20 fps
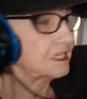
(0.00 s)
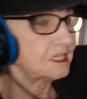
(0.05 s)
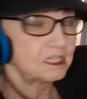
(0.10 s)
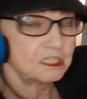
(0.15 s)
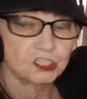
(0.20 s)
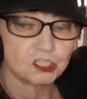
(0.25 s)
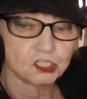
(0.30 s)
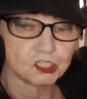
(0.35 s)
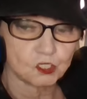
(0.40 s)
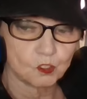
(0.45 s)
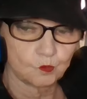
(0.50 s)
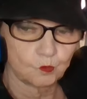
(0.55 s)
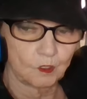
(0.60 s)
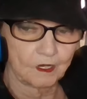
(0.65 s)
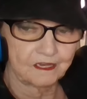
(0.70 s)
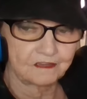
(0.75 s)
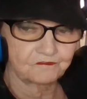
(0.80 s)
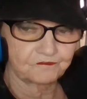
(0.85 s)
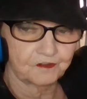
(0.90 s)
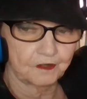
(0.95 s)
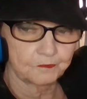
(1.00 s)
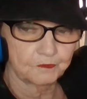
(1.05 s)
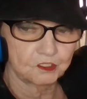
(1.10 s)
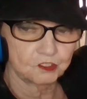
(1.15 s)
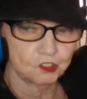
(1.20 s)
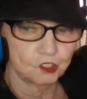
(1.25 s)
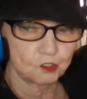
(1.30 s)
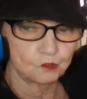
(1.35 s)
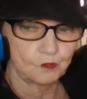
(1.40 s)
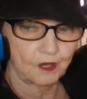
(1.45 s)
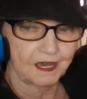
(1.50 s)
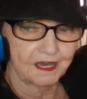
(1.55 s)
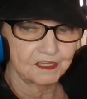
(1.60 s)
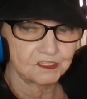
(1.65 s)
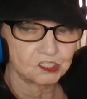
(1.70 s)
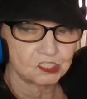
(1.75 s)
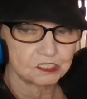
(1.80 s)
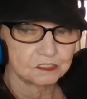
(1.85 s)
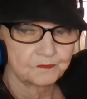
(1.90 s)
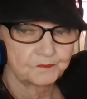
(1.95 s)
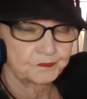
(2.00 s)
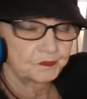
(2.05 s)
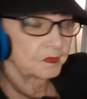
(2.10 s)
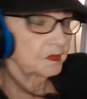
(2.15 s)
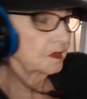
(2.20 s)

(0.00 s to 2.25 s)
east away from the U.S.